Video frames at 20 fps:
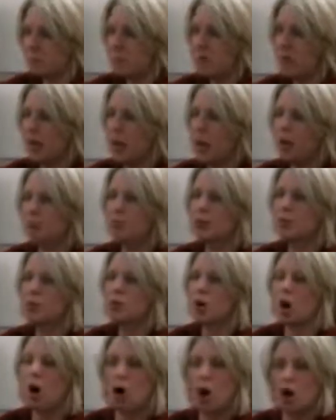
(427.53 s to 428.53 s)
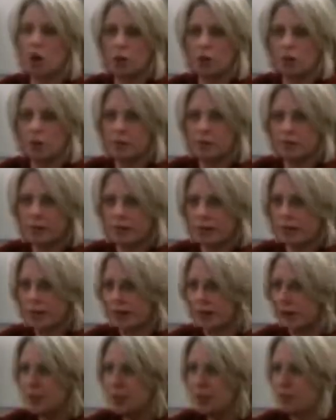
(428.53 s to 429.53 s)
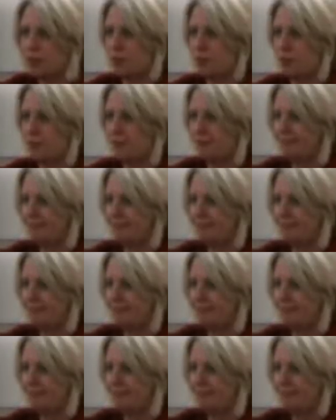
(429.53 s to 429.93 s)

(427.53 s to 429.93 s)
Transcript: How much agar is in each,